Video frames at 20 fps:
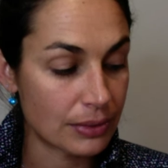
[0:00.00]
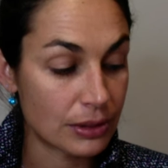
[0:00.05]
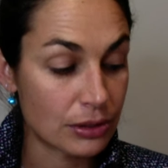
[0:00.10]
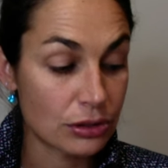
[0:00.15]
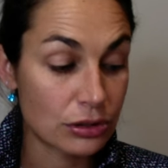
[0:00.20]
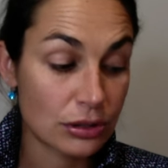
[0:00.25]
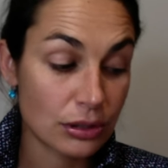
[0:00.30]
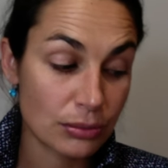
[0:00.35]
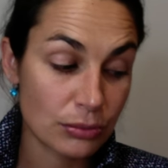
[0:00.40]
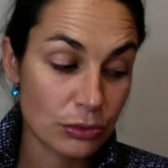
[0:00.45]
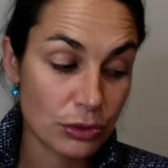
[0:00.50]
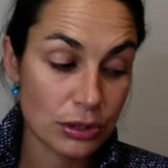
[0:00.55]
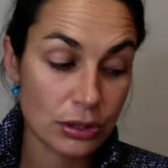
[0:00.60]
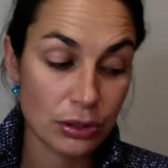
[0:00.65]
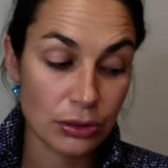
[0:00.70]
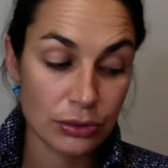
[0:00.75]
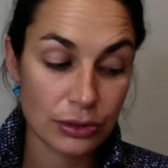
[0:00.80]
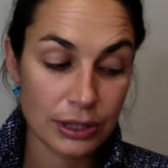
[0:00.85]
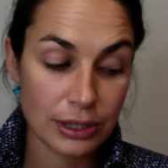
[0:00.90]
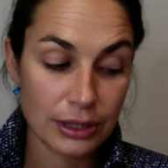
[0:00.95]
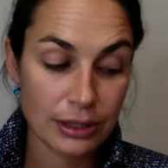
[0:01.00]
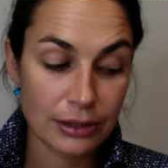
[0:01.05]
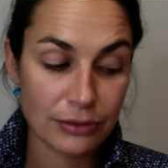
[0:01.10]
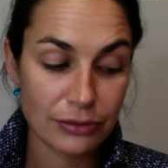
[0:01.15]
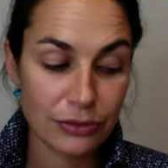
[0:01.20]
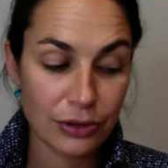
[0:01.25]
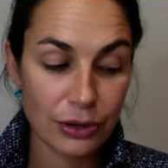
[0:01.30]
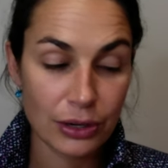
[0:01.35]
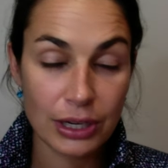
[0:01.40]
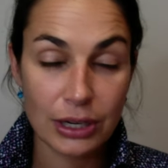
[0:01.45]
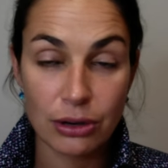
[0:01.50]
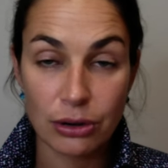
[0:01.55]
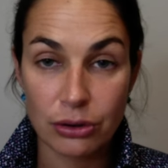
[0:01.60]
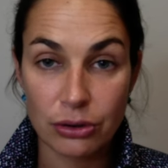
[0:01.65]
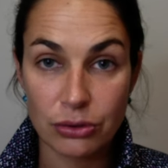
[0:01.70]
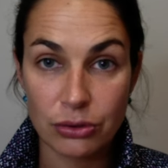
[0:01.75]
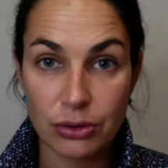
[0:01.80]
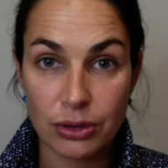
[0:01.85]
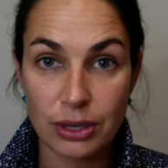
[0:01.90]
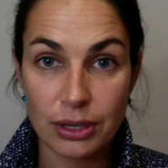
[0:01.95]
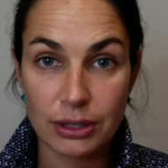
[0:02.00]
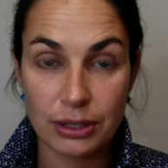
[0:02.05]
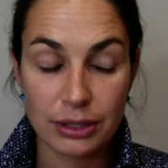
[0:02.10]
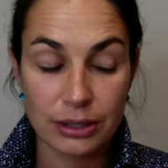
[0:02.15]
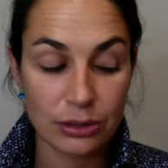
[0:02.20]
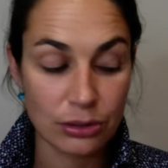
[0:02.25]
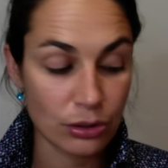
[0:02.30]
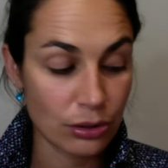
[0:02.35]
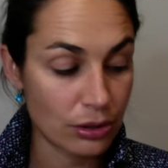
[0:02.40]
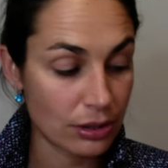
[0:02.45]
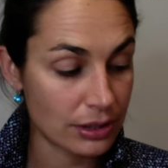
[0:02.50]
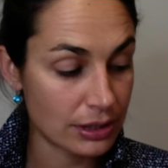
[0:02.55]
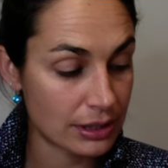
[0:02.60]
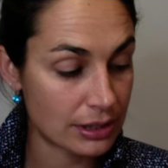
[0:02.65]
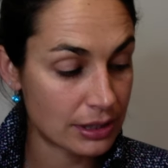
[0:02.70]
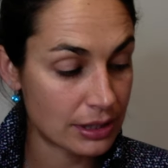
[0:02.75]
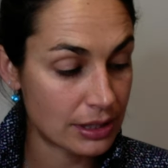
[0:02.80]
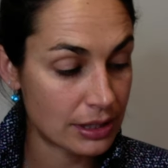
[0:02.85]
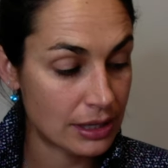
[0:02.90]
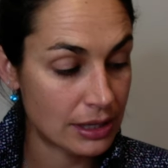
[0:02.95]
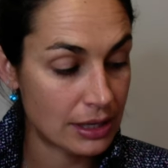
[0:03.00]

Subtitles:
some resulting in very contradicting thoughts,